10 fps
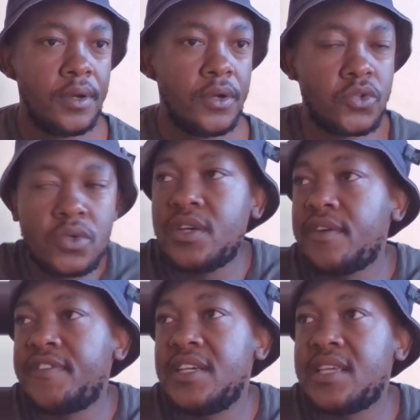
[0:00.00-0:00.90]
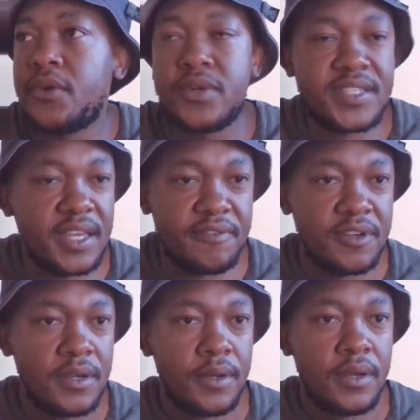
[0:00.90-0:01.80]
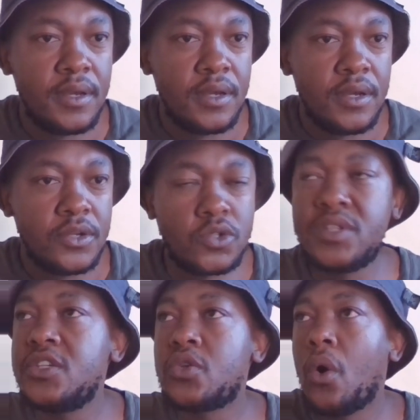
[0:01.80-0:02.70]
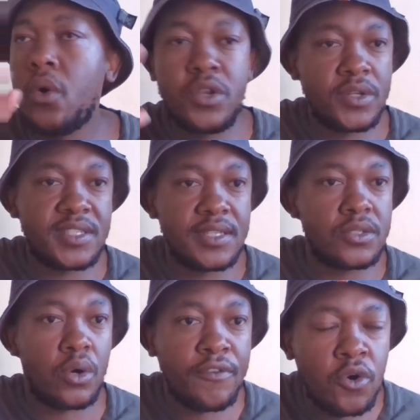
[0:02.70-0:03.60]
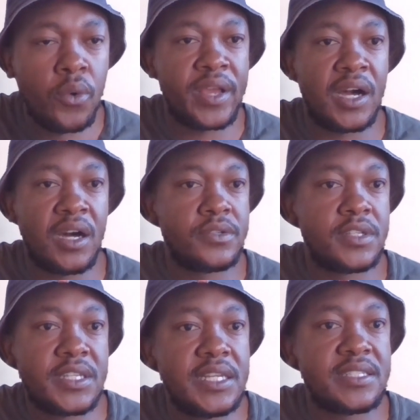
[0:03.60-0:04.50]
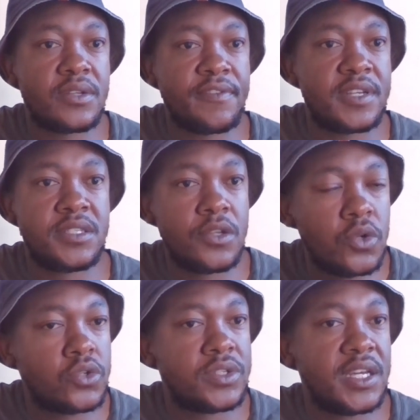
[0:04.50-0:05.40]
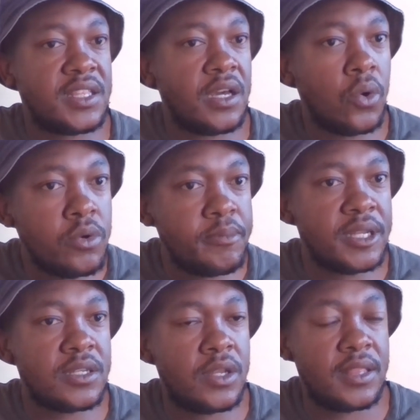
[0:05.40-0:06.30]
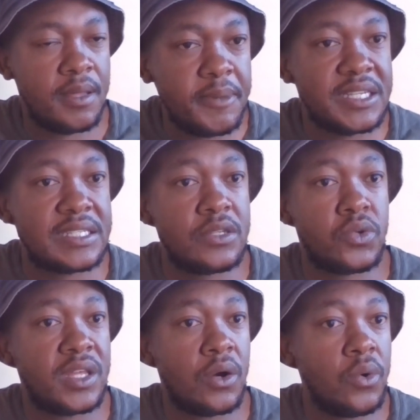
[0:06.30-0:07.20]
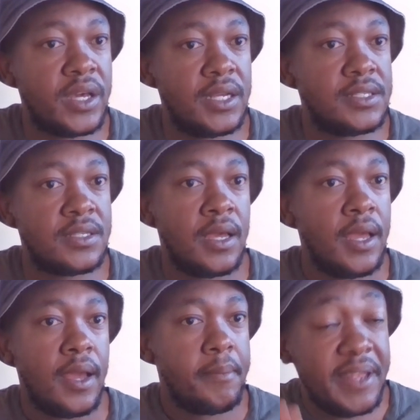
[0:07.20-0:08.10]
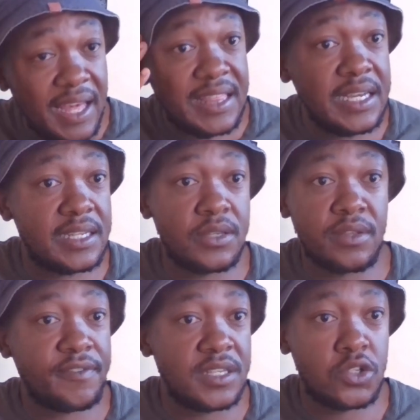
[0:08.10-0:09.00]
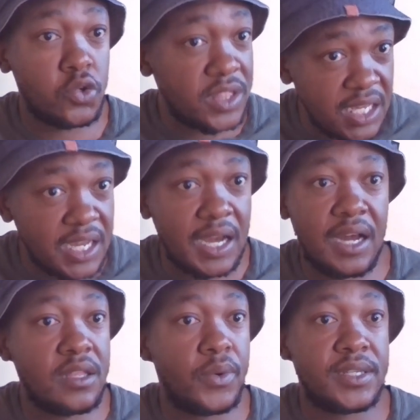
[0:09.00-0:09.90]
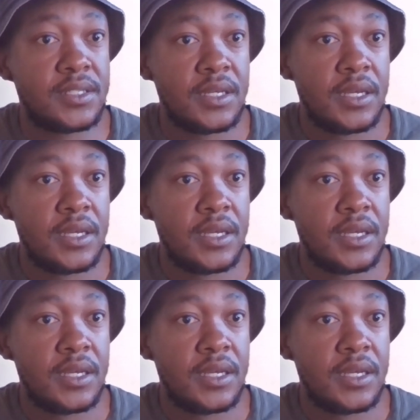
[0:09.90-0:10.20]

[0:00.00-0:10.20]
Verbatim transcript: So South Africans are not safe. So this whole nonsense of going around telling South Africans not to take their own the, matters into their own hands, man, I think South Africans should think otherwise.